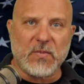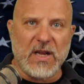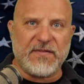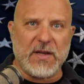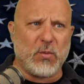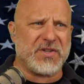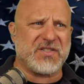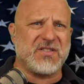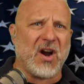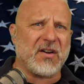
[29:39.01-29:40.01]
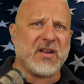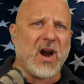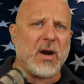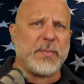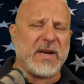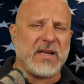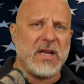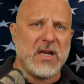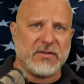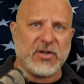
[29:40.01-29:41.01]
If it was dark carpeting,
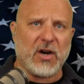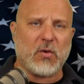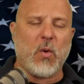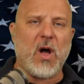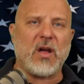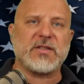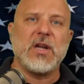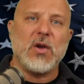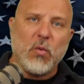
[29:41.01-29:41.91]
dark walls,